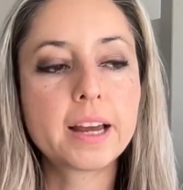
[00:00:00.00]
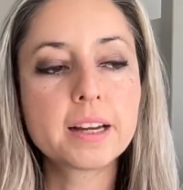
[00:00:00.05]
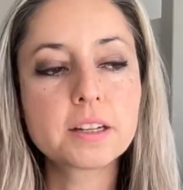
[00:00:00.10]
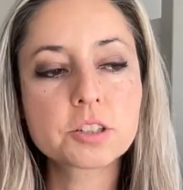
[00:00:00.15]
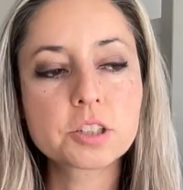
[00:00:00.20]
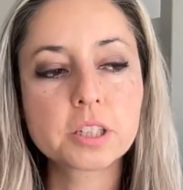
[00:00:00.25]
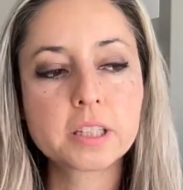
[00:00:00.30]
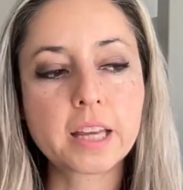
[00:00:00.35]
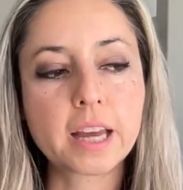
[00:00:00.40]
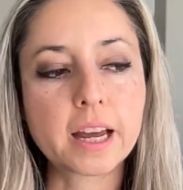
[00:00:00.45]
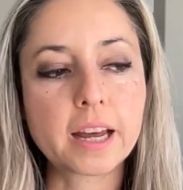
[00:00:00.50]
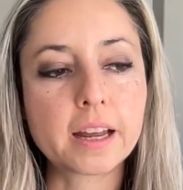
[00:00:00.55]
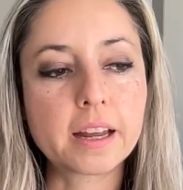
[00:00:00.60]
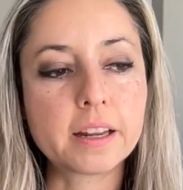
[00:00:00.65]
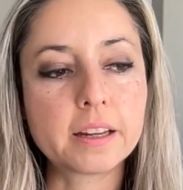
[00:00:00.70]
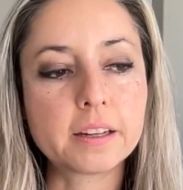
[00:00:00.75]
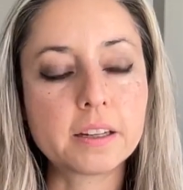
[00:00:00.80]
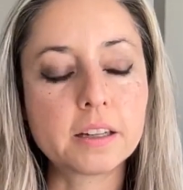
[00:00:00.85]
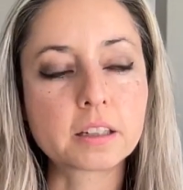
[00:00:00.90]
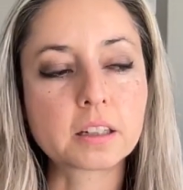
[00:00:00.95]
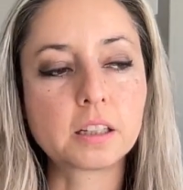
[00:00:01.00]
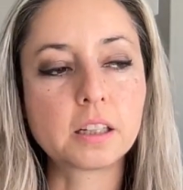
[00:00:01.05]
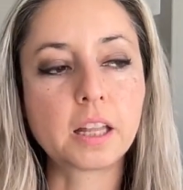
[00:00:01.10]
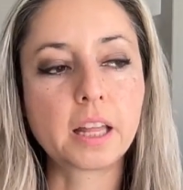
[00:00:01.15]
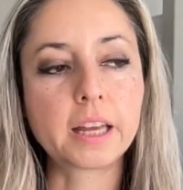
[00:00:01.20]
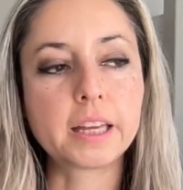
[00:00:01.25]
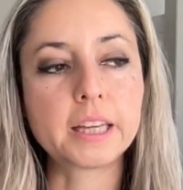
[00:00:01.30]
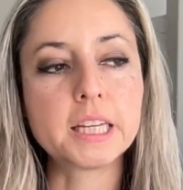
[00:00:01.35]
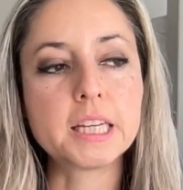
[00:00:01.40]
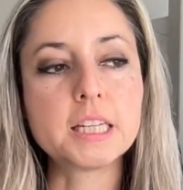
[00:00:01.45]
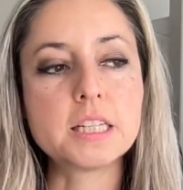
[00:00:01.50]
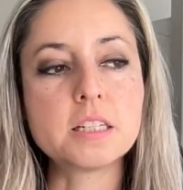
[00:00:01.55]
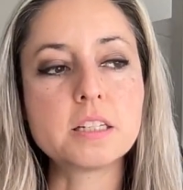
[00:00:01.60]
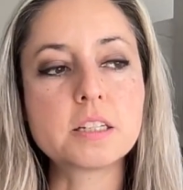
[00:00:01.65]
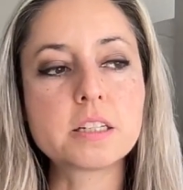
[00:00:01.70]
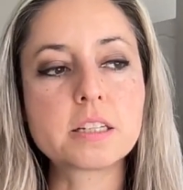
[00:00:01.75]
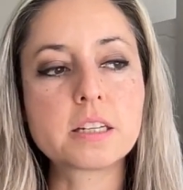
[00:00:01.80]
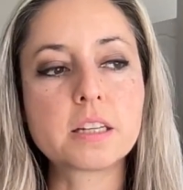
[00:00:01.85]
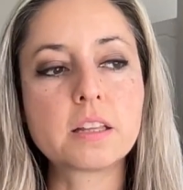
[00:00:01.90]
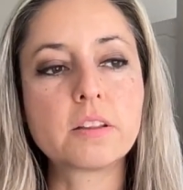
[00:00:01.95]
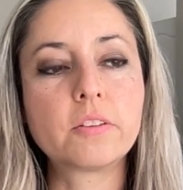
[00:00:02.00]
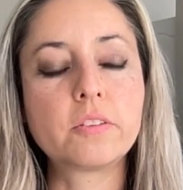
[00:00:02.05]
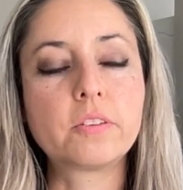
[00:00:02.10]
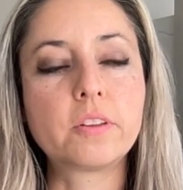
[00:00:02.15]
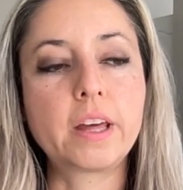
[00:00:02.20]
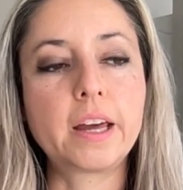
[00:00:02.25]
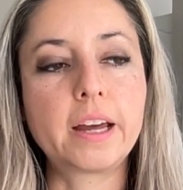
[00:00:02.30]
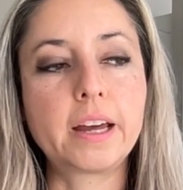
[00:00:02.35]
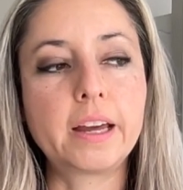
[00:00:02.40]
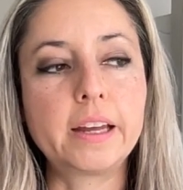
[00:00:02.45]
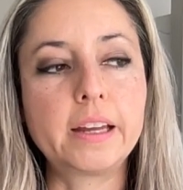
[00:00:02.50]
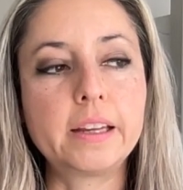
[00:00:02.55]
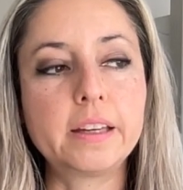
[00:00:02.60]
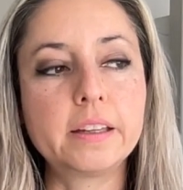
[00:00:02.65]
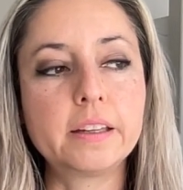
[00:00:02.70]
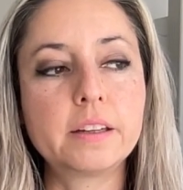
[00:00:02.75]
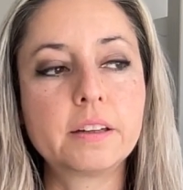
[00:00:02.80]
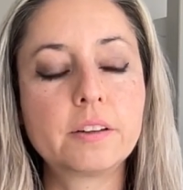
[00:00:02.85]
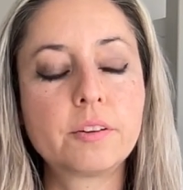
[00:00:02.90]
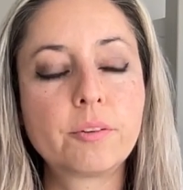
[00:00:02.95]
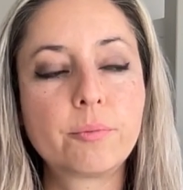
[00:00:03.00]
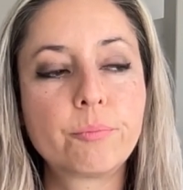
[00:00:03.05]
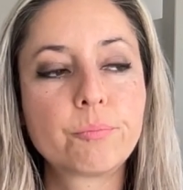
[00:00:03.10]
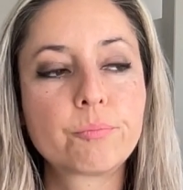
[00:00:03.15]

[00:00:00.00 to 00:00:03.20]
actually had a client that